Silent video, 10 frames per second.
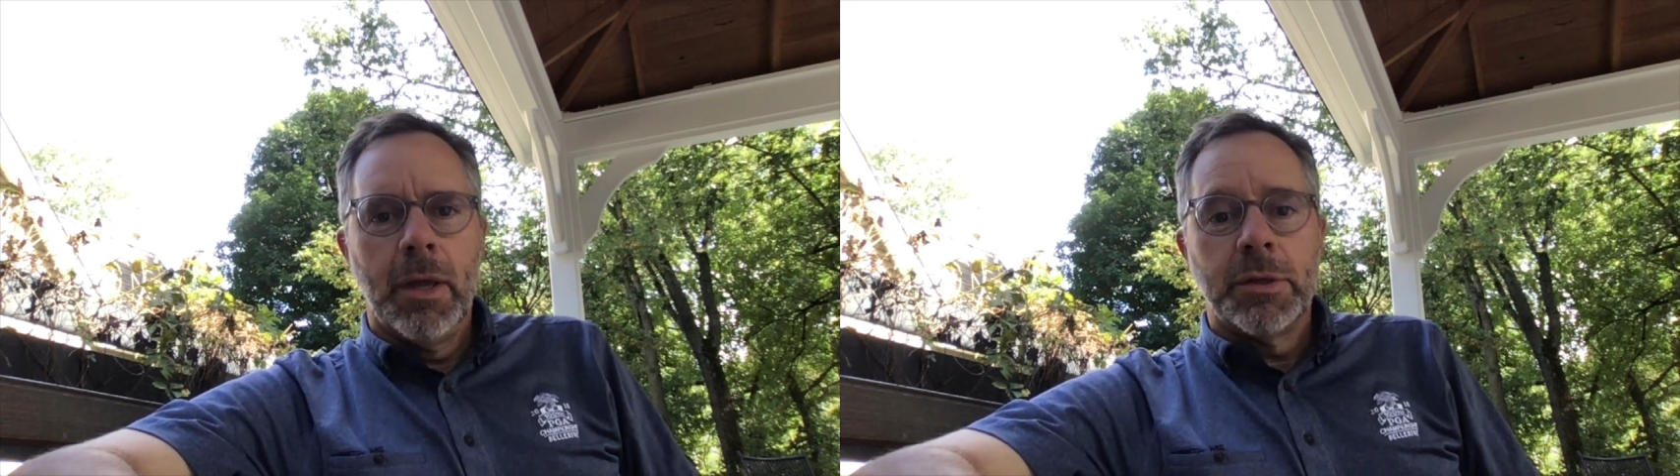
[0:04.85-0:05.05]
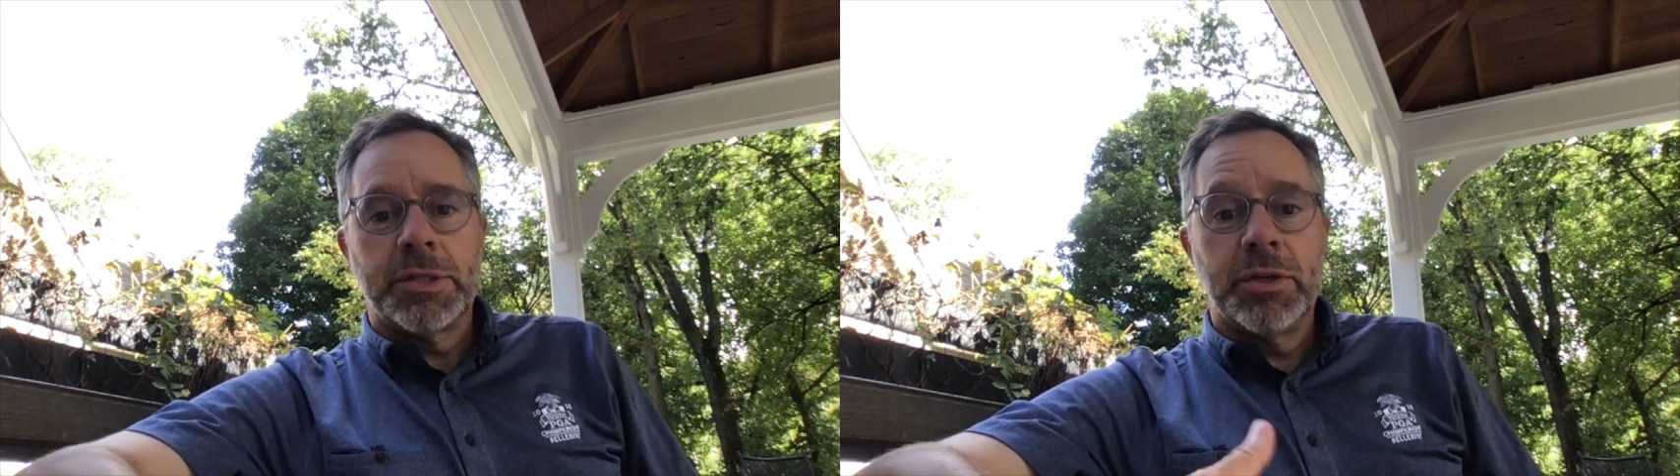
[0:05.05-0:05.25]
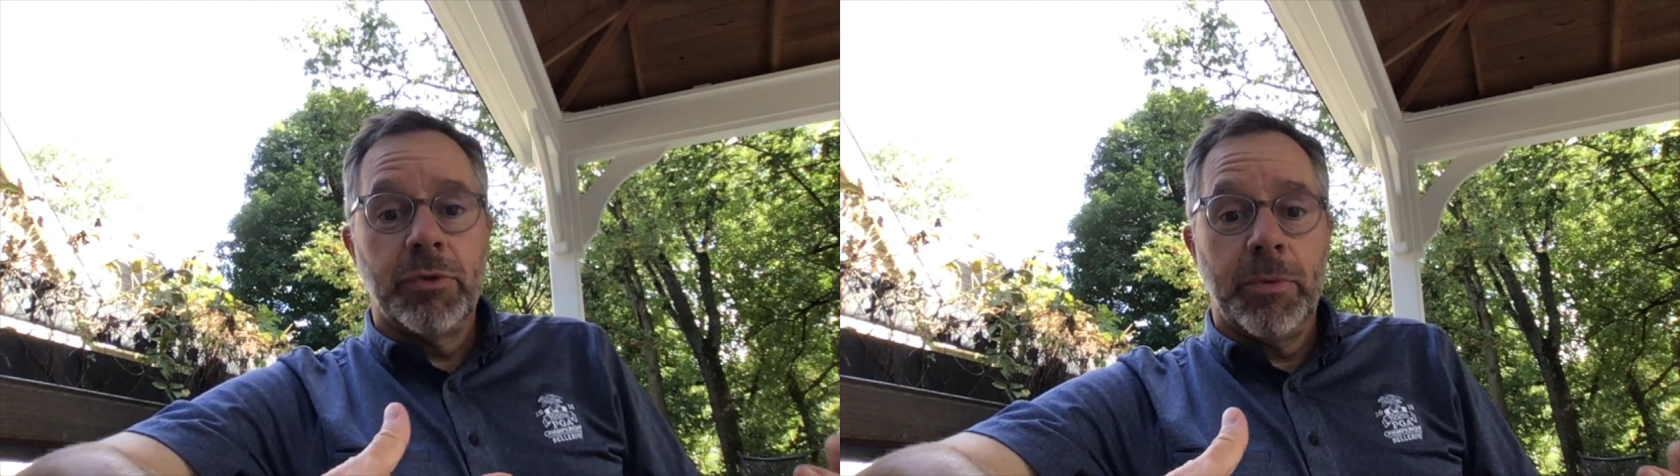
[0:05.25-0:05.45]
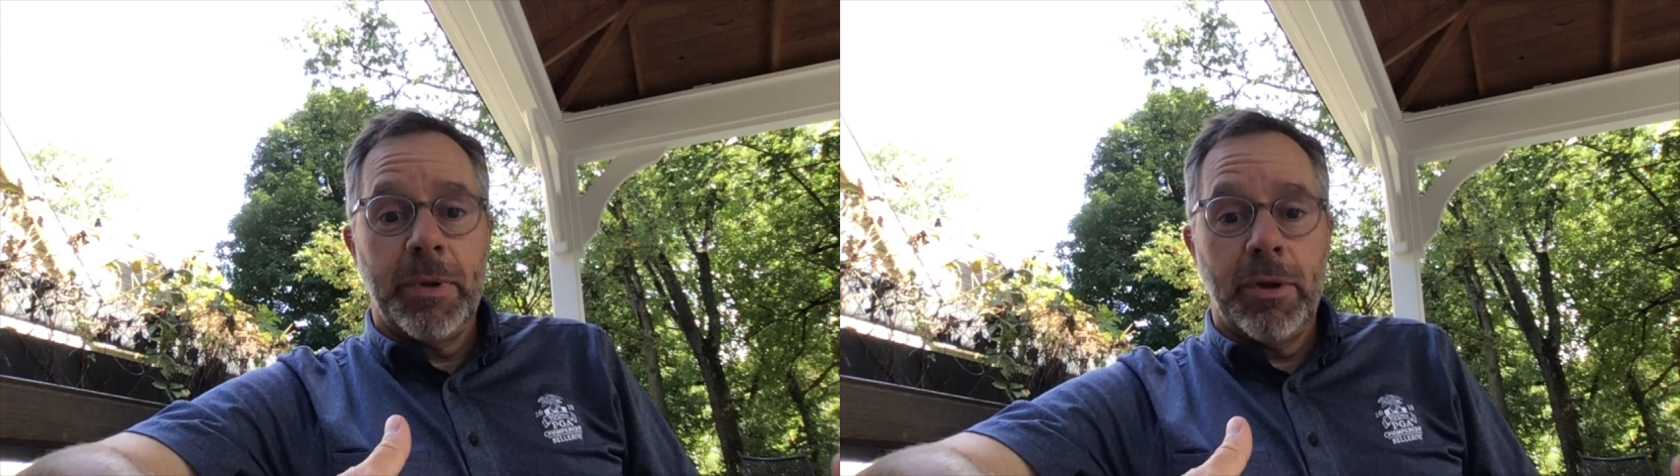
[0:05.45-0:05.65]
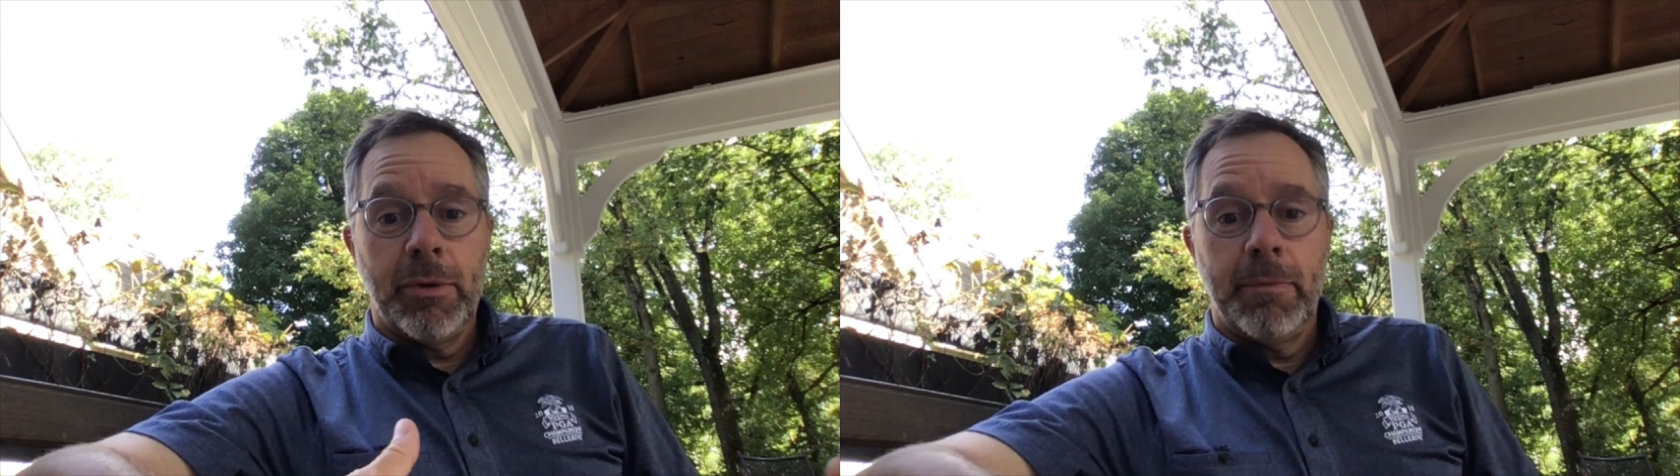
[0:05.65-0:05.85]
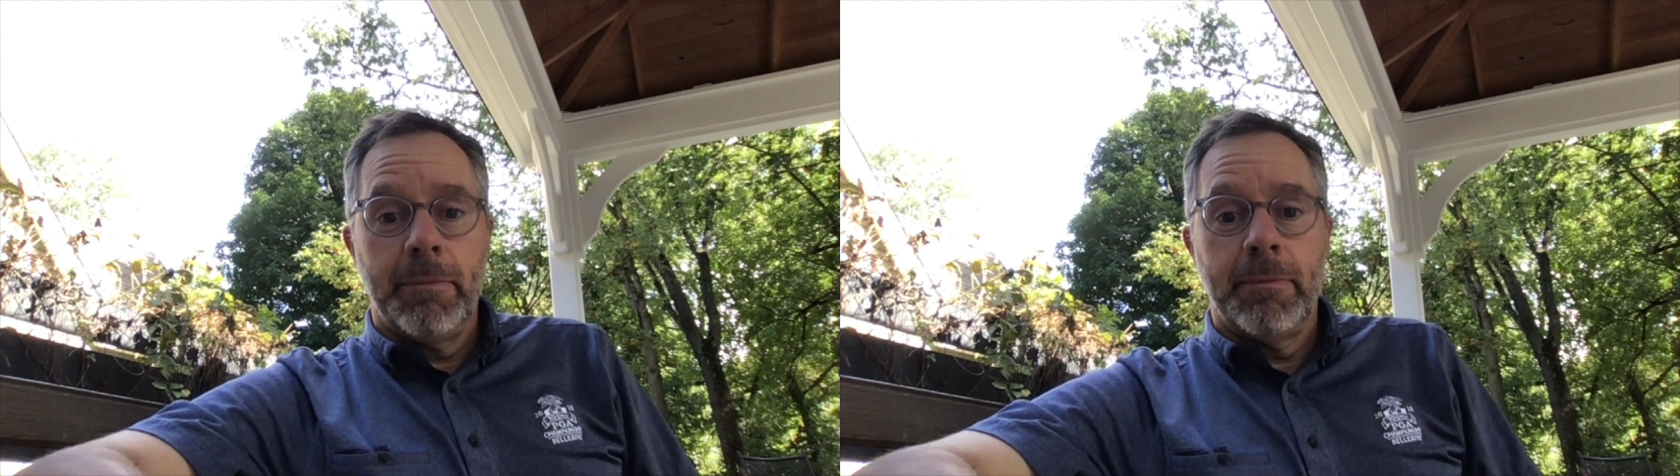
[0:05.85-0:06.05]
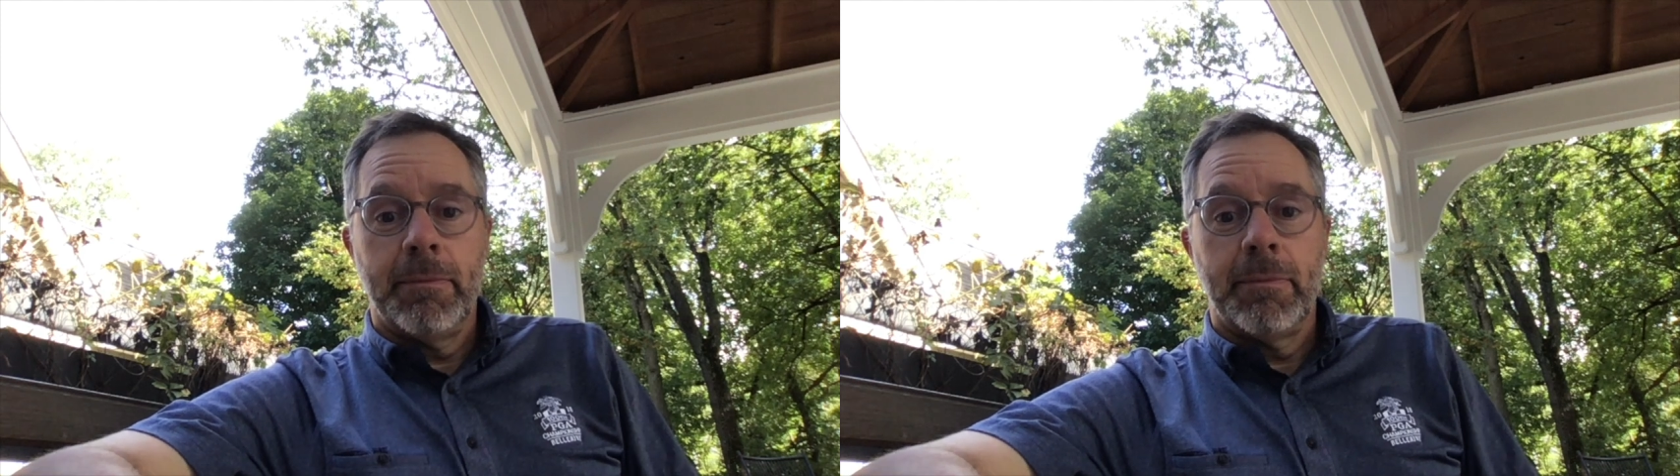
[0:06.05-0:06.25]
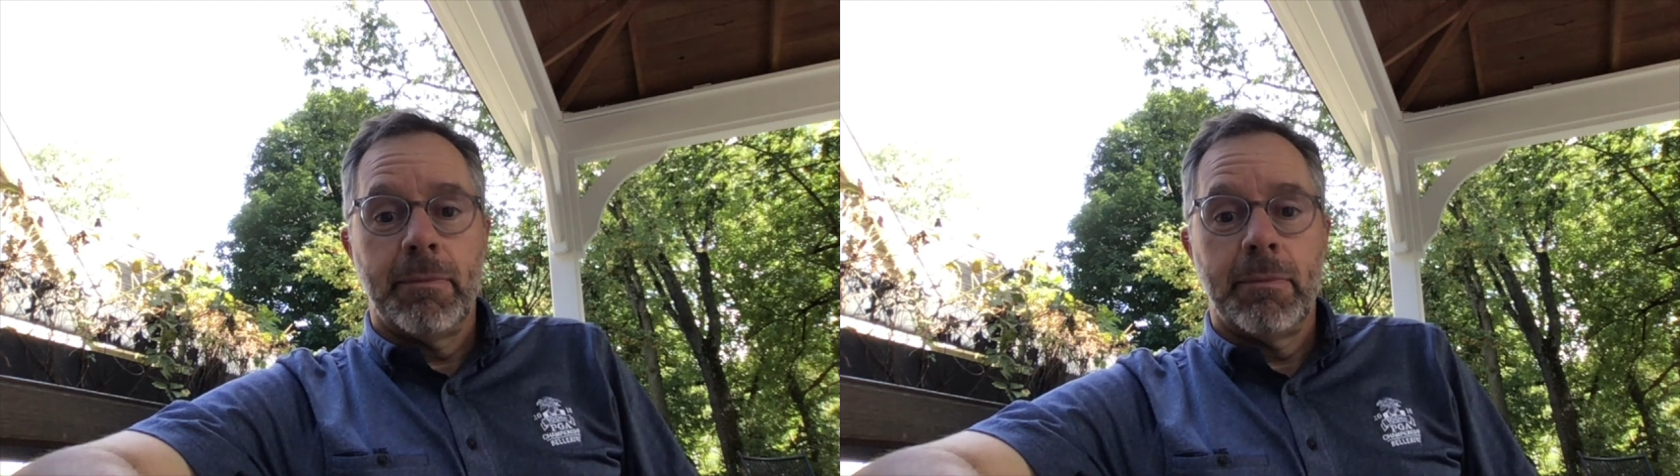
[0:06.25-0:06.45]
Still with a beard,
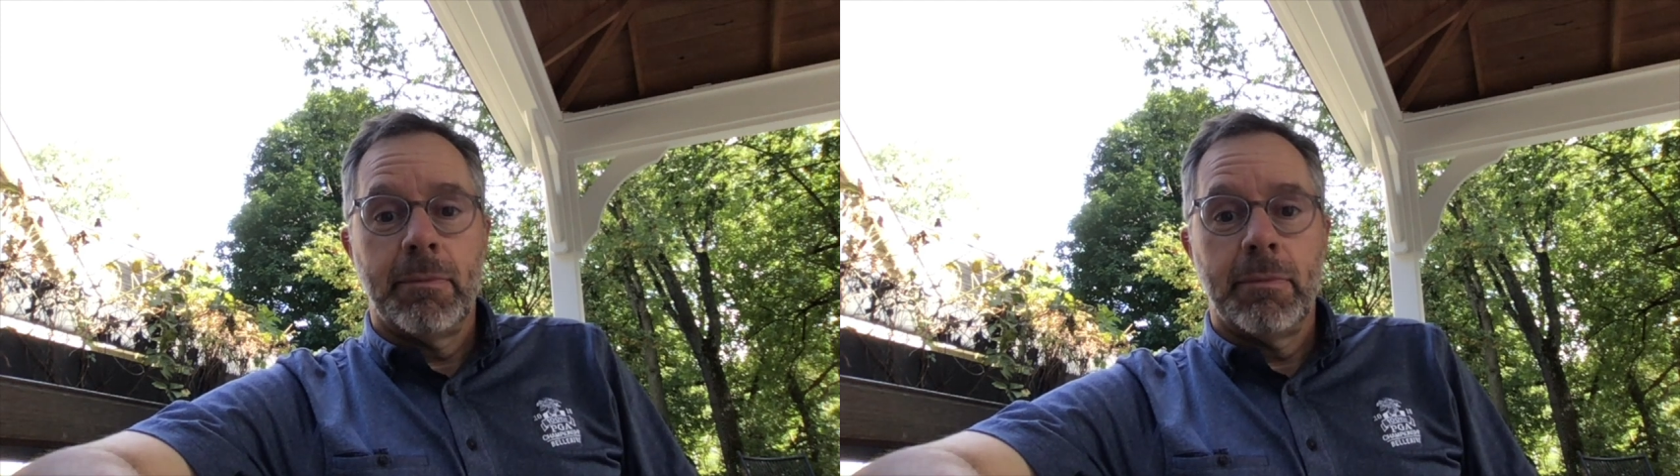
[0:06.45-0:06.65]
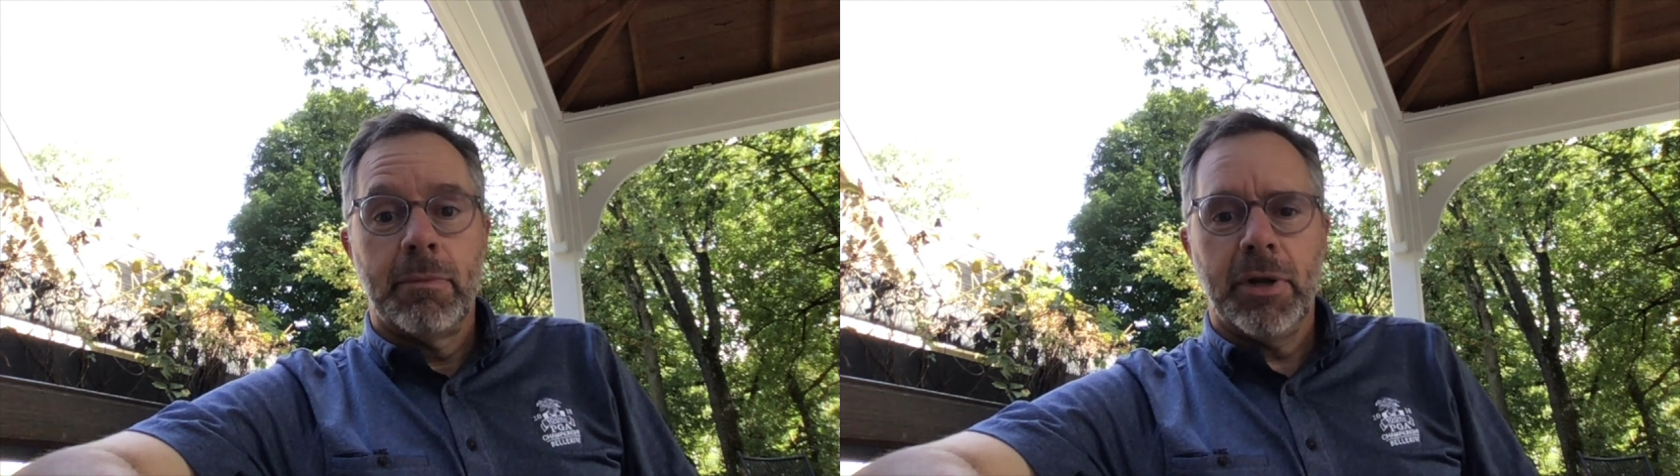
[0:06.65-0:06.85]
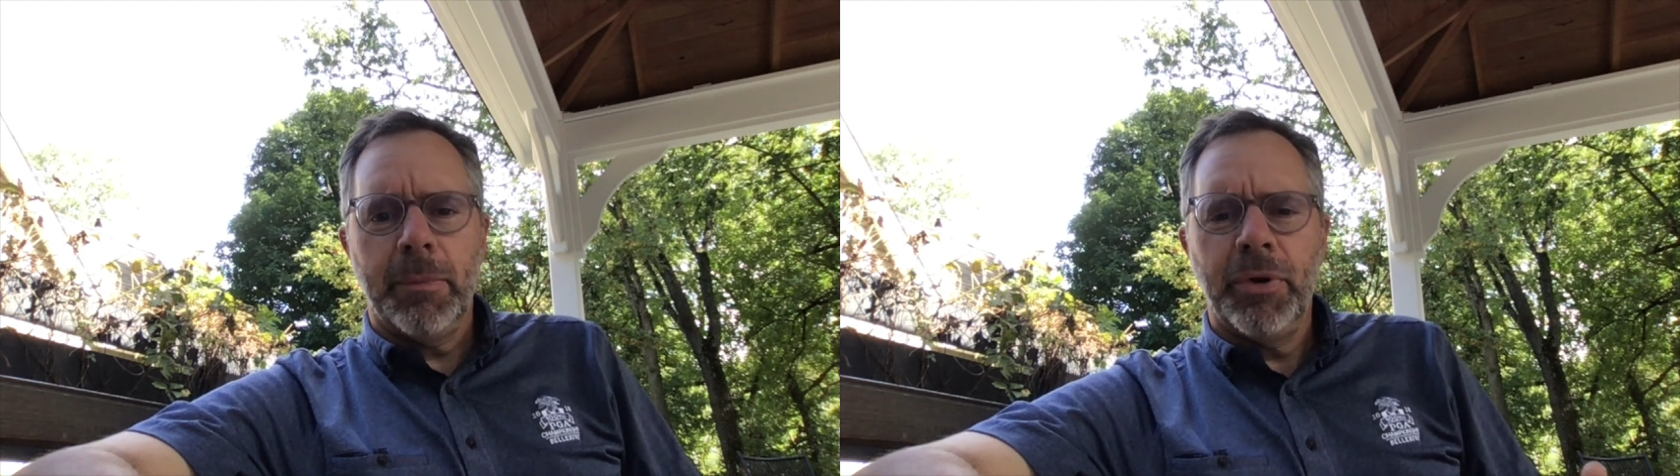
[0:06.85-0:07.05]
looking